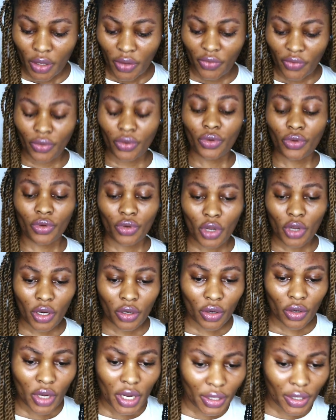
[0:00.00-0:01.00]
if you do not
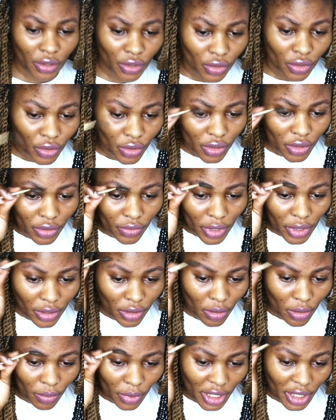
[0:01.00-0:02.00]
know how to use
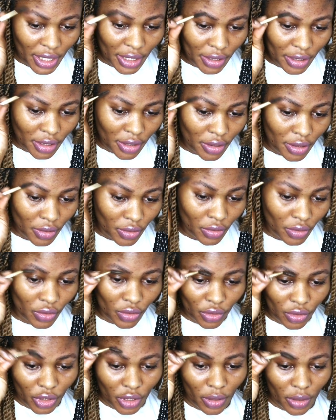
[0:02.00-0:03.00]
razor blade
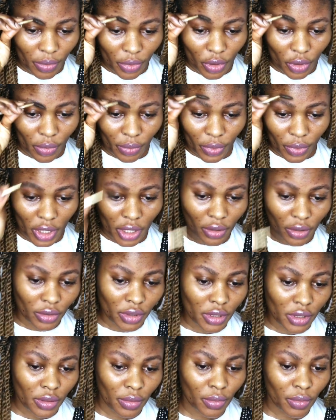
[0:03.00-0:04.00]
to shape your
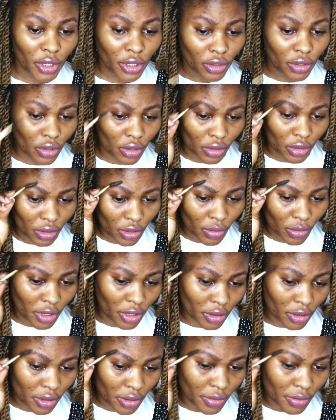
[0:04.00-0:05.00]
brows, please don't do
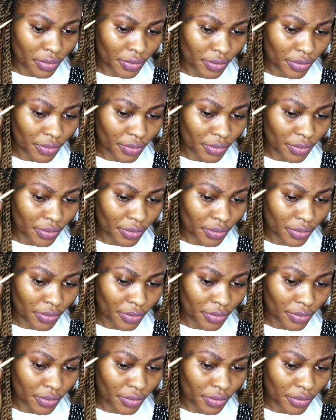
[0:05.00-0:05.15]
it,